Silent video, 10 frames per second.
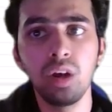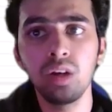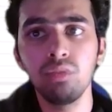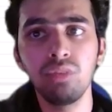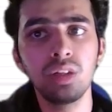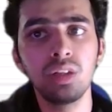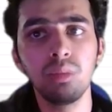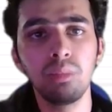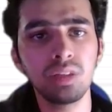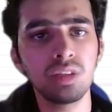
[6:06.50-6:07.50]
1 with
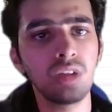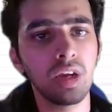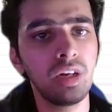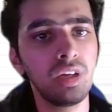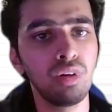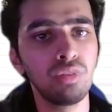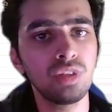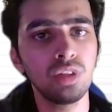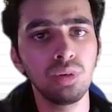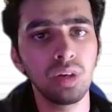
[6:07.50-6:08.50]
the message ID of
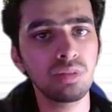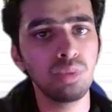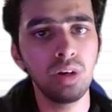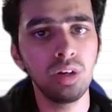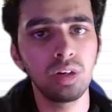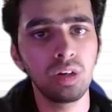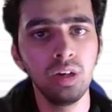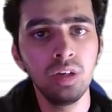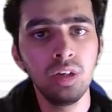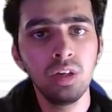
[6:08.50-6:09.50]

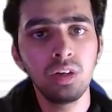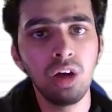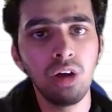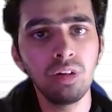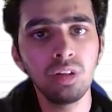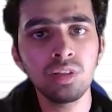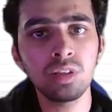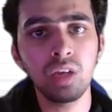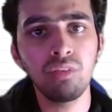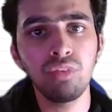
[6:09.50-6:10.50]
0x100. Now in the
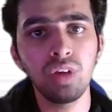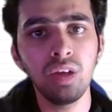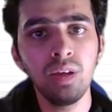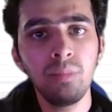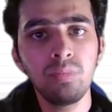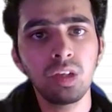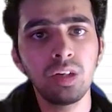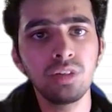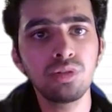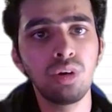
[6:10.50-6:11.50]
same way
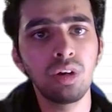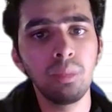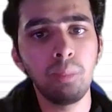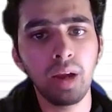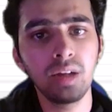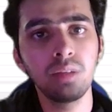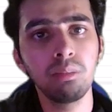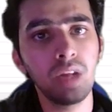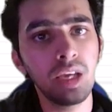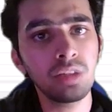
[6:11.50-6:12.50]
it is gonna bind the
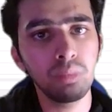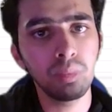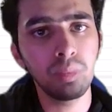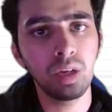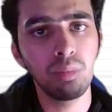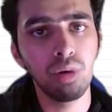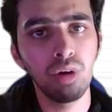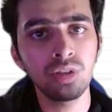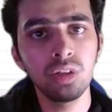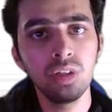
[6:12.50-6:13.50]
next
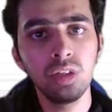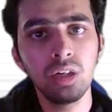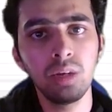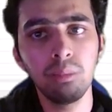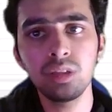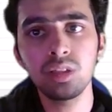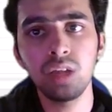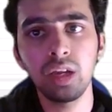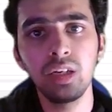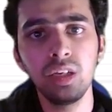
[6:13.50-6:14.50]
mailbox, the
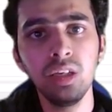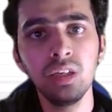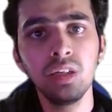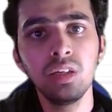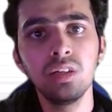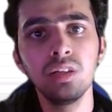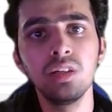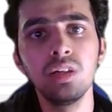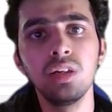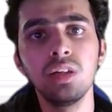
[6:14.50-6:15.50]
message ID
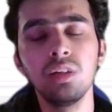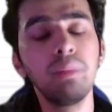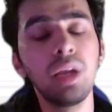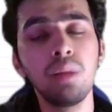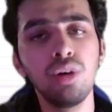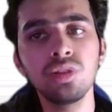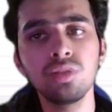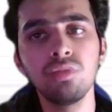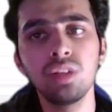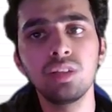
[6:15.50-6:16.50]

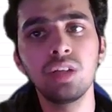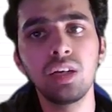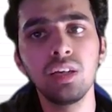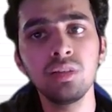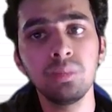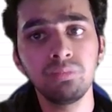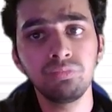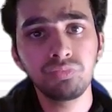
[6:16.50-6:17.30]
mailbox with, that is